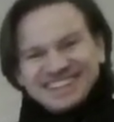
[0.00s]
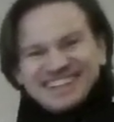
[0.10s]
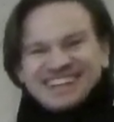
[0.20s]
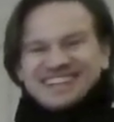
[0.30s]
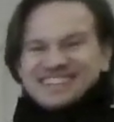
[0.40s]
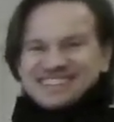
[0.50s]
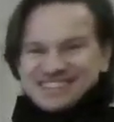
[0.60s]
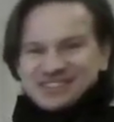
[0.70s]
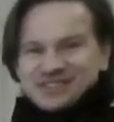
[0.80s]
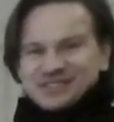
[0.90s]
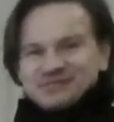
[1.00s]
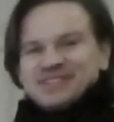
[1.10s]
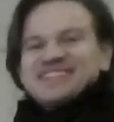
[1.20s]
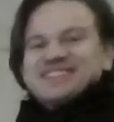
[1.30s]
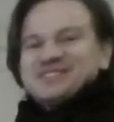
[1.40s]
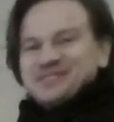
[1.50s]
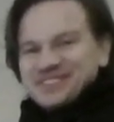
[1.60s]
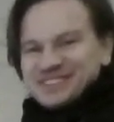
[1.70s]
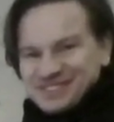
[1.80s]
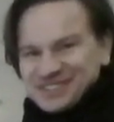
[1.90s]
But I just
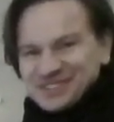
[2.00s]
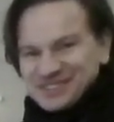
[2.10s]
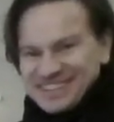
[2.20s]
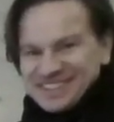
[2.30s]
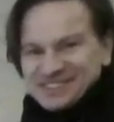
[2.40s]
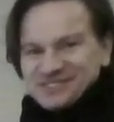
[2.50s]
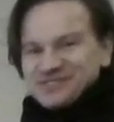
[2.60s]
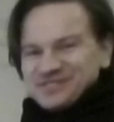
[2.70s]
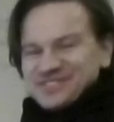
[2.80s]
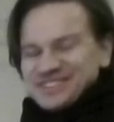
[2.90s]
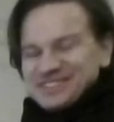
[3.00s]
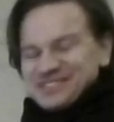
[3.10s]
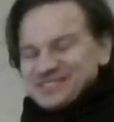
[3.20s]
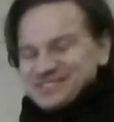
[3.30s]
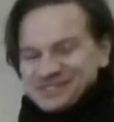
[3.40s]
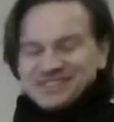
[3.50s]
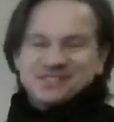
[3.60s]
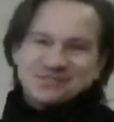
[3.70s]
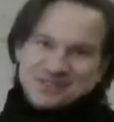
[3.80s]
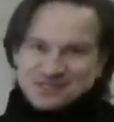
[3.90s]
wanted to go here to do
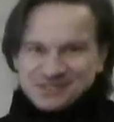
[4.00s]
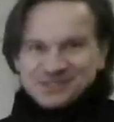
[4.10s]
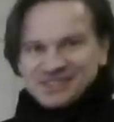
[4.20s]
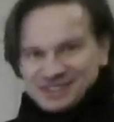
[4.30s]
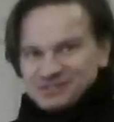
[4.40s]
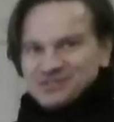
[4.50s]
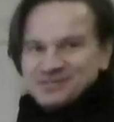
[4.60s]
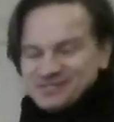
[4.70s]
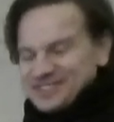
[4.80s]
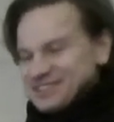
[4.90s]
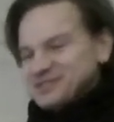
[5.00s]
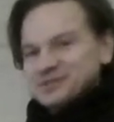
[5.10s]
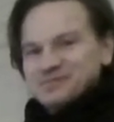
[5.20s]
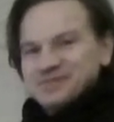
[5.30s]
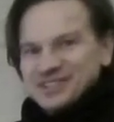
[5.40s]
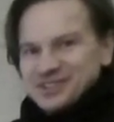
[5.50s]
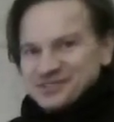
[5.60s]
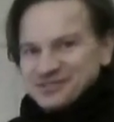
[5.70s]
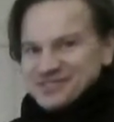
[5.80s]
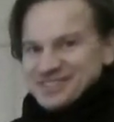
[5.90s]
this for you, so you have to excuse my
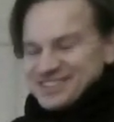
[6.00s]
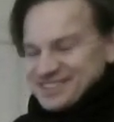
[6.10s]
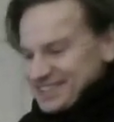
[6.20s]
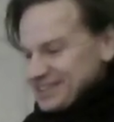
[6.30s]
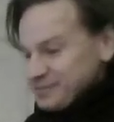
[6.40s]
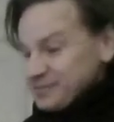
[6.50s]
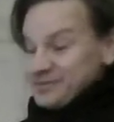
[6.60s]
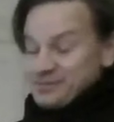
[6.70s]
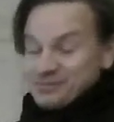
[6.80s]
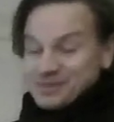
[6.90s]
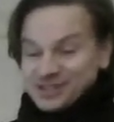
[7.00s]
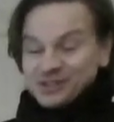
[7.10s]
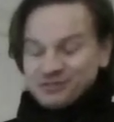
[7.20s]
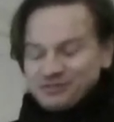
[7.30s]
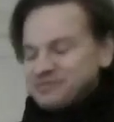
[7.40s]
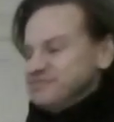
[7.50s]
coffee, my cough.